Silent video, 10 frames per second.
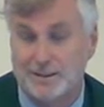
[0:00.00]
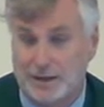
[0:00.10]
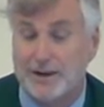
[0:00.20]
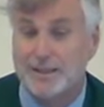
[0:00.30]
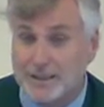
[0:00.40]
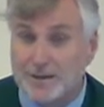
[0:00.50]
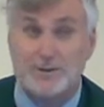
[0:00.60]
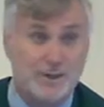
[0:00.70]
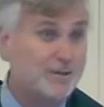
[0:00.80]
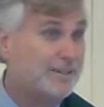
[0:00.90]
Now, I know
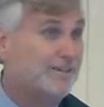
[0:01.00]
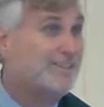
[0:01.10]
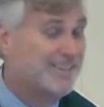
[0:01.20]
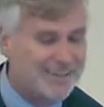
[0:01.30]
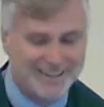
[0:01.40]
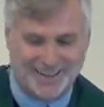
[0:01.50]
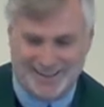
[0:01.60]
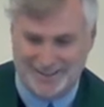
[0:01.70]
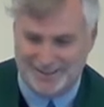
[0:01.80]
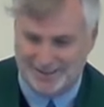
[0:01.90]
you understand
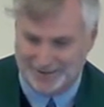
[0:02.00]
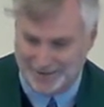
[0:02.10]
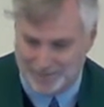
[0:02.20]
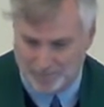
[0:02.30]
that here,